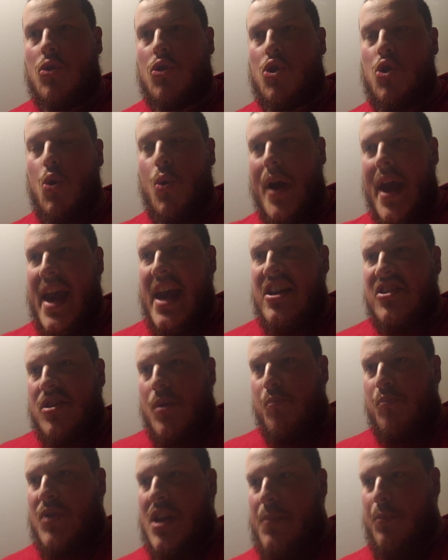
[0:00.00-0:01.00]
Two
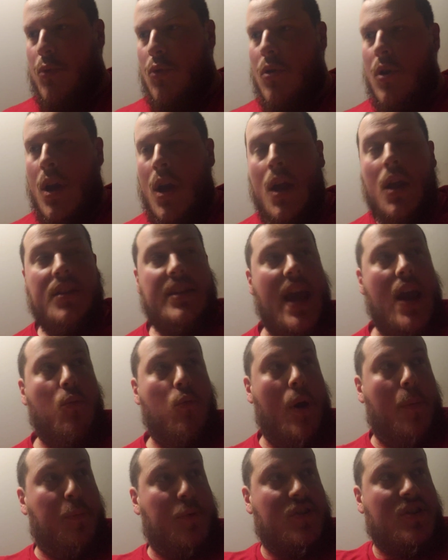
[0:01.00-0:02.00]
Asian people, they
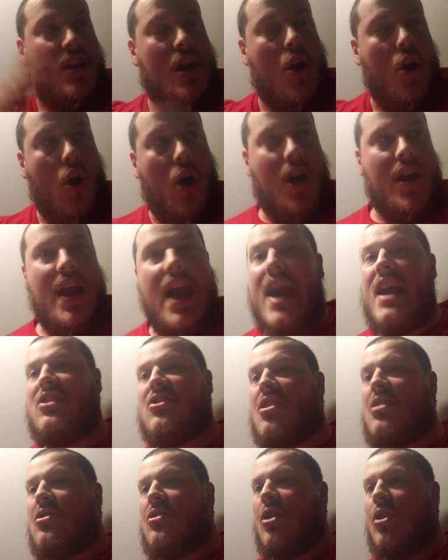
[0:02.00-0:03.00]
represent all
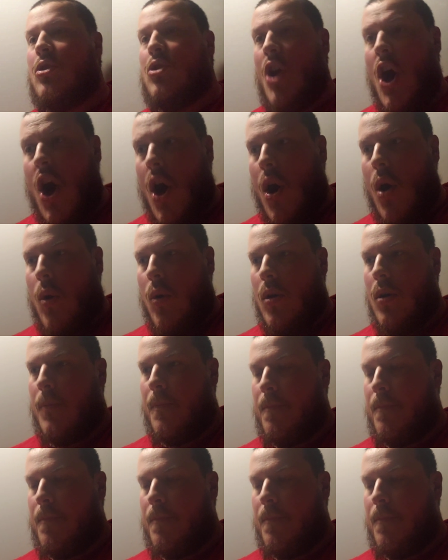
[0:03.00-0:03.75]
Asians? No.